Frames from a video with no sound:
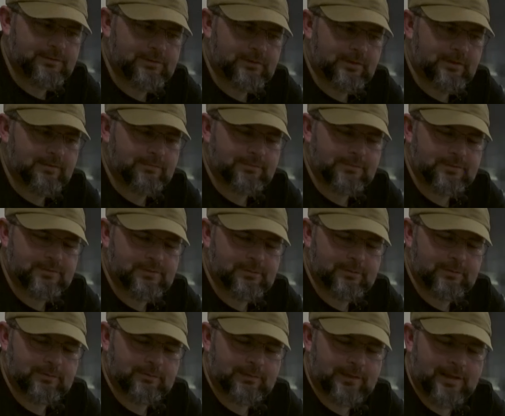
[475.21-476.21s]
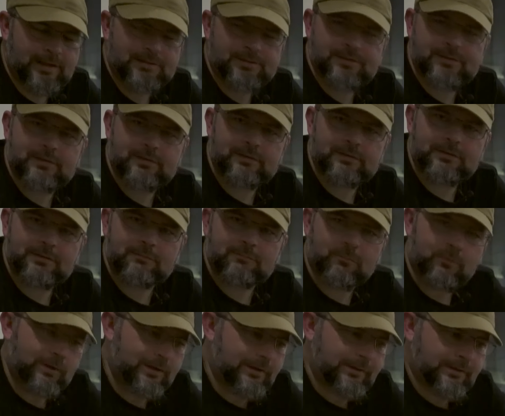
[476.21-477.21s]
this off just so I don't accidentally
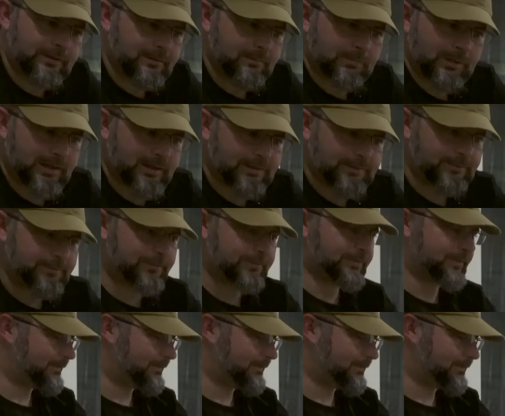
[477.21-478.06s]
run it in the box or